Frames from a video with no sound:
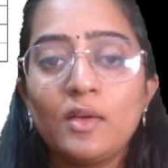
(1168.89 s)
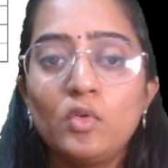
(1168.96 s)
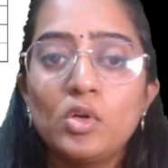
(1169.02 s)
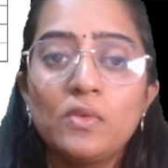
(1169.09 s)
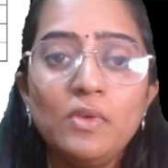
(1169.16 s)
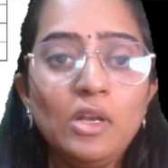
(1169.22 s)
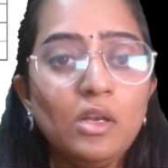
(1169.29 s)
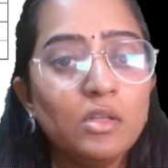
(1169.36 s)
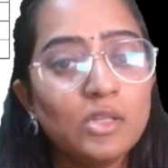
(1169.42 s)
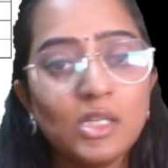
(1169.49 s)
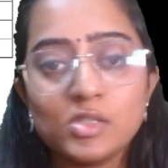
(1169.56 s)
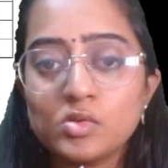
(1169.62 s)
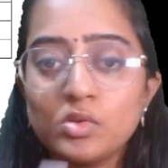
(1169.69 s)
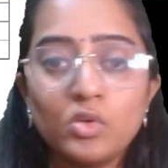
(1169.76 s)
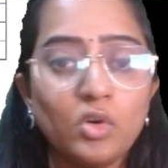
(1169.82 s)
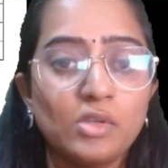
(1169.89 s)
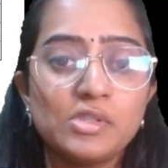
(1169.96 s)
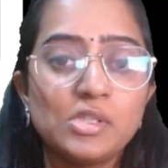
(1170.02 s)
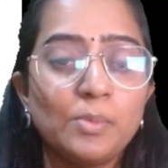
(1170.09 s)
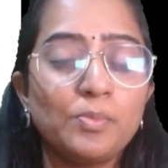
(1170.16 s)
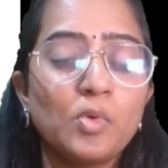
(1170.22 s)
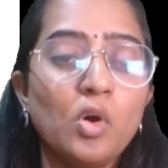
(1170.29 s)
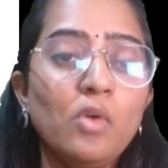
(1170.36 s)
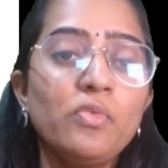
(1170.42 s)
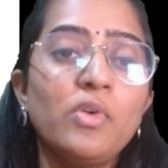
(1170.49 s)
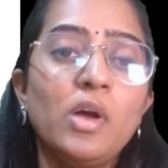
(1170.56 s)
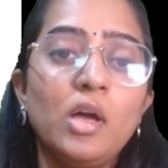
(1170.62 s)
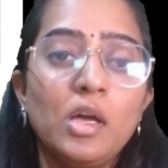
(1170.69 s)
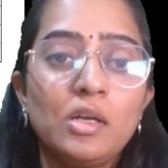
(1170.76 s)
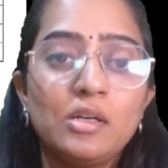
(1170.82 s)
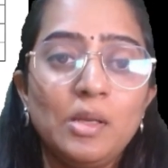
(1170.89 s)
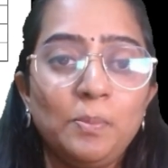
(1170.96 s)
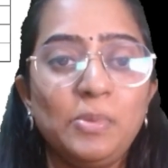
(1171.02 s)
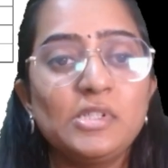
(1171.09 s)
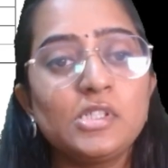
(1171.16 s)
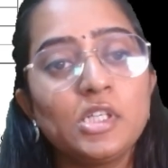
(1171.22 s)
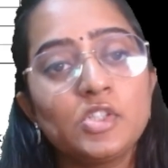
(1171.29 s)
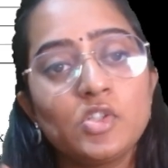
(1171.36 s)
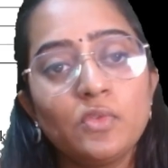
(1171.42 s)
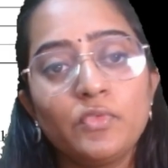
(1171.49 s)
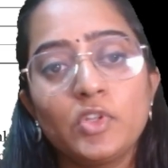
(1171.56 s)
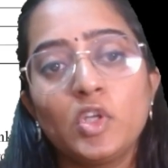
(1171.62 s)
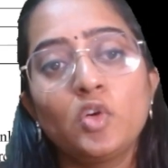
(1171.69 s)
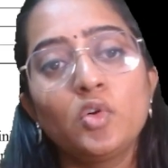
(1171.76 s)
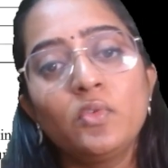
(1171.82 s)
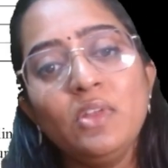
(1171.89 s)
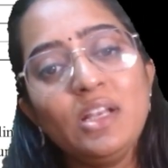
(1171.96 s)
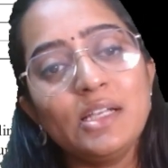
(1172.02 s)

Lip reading: Goodwill, there is no concept of depreciation for the goodwill,